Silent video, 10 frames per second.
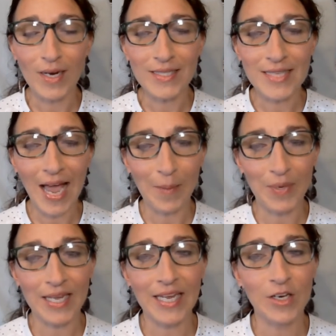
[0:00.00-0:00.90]
what is
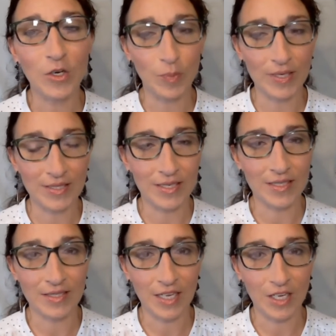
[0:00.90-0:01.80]
happening in your
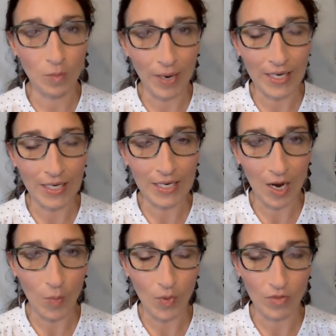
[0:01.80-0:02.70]
business that you
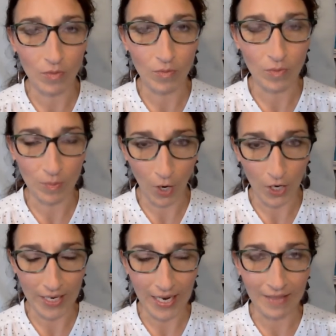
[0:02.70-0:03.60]
might need help with
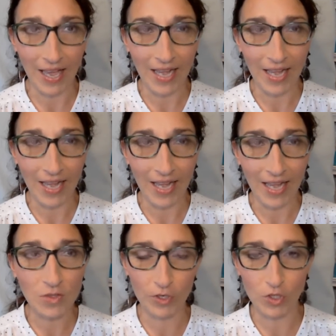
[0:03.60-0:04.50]
with marketing?
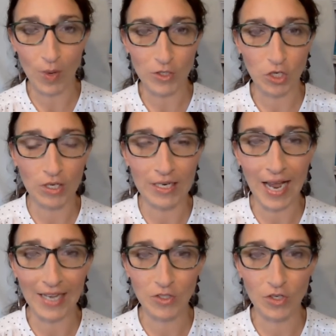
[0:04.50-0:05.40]
That's the
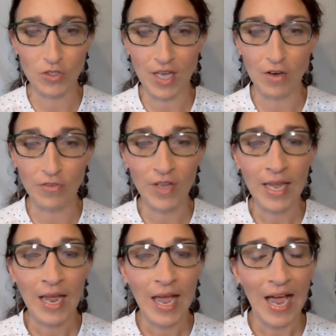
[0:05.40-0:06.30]
first question you need to ask
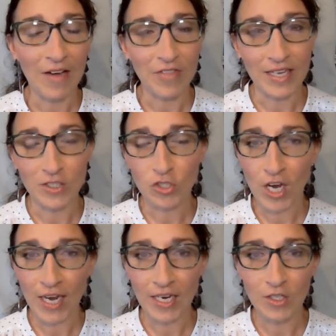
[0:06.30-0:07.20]
yourself.
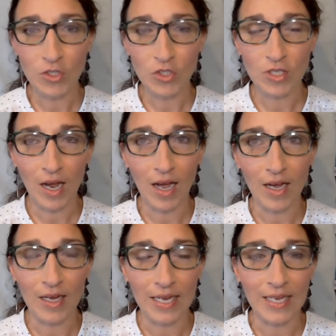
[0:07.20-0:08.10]
Have things
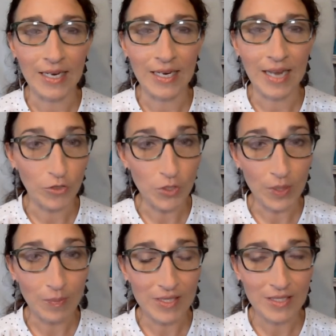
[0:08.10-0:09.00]
changed uh, in
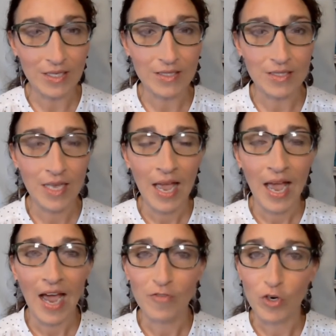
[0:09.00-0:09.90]
how you're doing
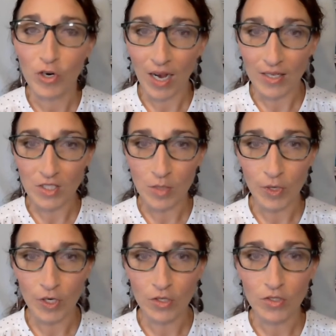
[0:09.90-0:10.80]
business? Have your
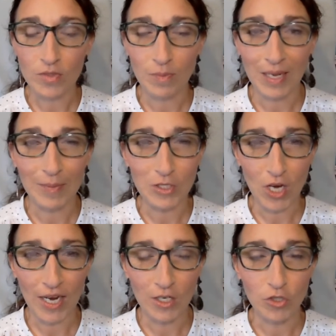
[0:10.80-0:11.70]
customers
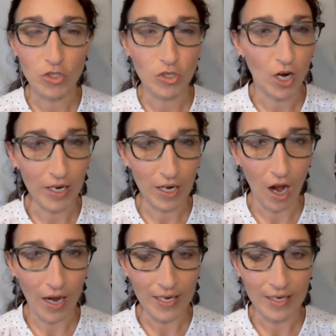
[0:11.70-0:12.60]
maybe changed your
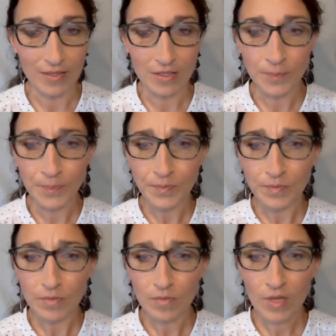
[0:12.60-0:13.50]
target audience?